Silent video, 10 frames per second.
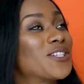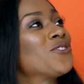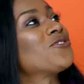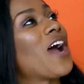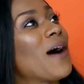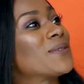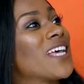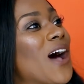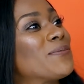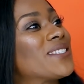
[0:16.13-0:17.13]
Crop
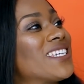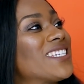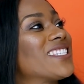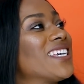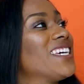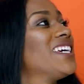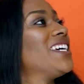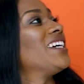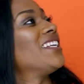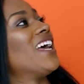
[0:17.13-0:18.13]
top
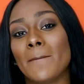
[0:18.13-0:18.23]
season.